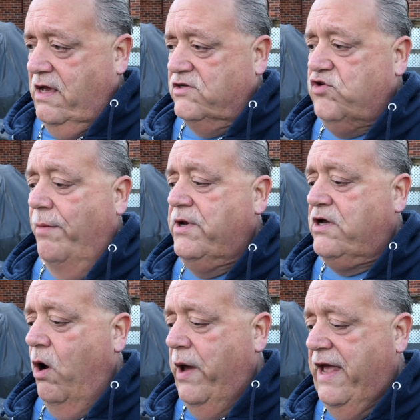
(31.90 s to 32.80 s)
So I'm gonna
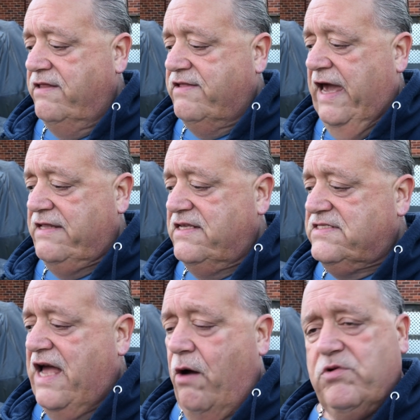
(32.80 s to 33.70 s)
go ahead and take
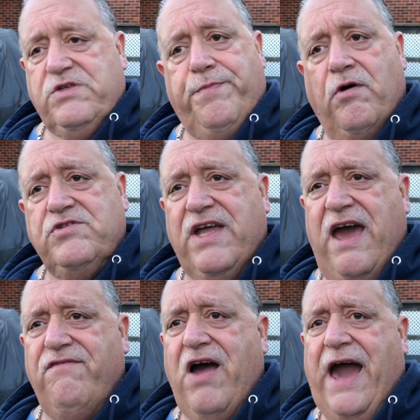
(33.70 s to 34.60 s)
these out. We're supposed to
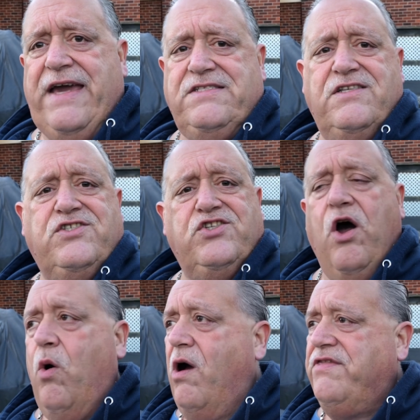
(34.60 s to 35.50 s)
have ice and
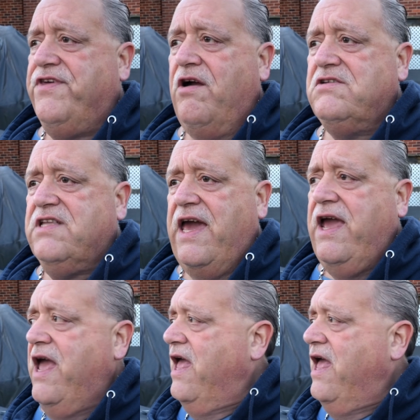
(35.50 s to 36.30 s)
snow on Thursday.